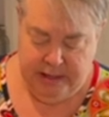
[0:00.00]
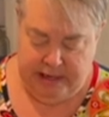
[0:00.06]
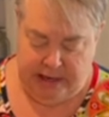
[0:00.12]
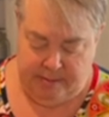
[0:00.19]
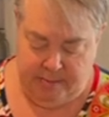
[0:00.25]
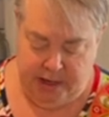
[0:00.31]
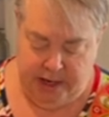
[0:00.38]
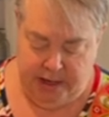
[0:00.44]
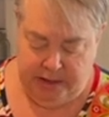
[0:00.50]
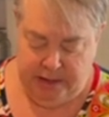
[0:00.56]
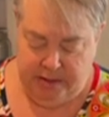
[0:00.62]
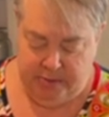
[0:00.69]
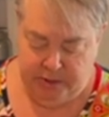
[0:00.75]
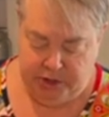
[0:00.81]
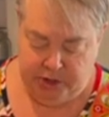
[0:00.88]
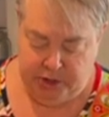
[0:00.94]
I'm not going
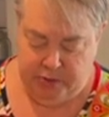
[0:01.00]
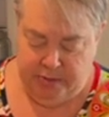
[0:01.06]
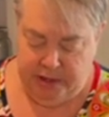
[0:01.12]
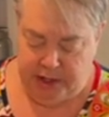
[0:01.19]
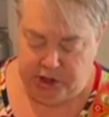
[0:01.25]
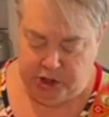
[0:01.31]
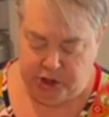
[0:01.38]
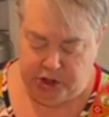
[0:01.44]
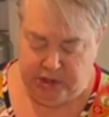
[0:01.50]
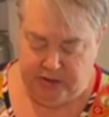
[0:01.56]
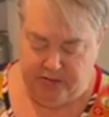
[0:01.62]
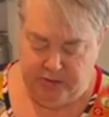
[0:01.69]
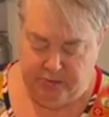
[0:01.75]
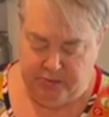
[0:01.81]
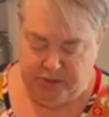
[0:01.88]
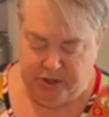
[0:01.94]
to put too much, because
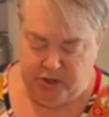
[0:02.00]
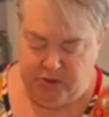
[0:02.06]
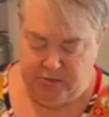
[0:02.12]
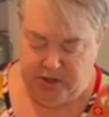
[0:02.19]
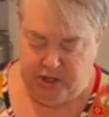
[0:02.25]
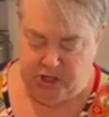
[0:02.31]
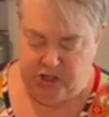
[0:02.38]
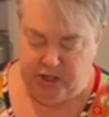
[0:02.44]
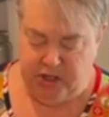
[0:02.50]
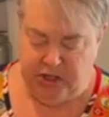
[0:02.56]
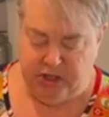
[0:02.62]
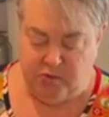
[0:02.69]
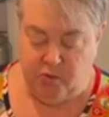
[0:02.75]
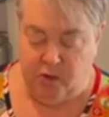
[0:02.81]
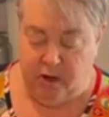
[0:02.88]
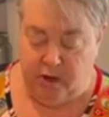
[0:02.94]
if you put too much, it
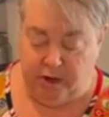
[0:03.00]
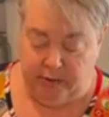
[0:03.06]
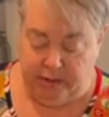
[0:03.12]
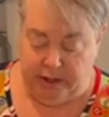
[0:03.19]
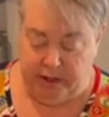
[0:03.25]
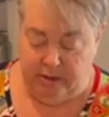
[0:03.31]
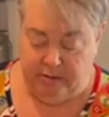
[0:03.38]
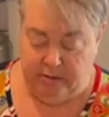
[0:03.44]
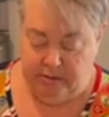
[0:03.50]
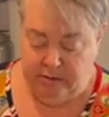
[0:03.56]
gets watery.